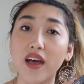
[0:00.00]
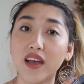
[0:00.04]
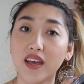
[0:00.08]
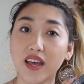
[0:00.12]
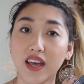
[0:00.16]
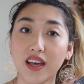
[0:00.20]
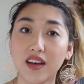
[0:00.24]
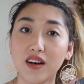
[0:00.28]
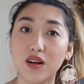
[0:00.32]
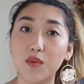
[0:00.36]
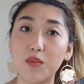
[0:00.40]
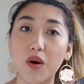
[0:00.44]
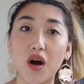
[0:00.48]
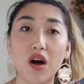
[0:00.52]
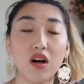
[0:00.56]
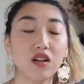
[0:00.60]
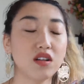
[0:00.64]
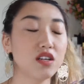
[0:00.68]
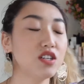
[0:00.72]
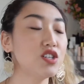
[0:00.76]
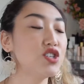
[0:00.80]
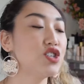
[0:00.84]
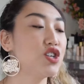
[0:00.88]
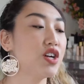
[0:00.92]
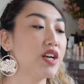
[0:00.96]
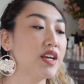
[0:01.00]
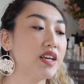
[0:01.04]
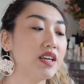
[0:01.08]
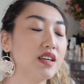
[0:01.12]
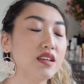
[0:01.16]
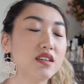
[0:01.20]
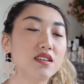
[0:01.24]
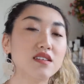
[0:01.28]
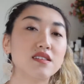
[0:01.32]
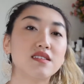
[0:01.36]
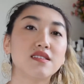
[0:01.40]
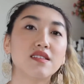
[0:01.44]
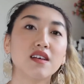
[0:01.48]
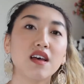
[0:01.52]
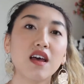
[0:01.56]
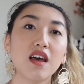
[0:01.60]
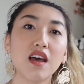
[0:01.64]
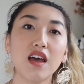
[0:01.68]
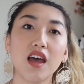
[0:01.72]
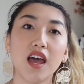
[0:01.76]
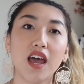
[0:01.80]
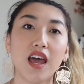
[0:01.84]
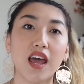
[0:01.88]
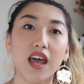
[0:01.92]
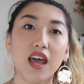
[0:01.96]
KL Polish is
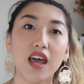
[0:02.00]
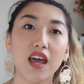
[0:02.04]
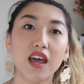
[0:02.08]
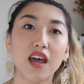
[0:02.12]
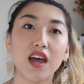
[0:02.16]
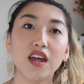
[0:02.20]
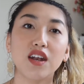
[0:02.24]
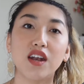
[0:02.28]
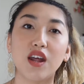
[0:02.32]
a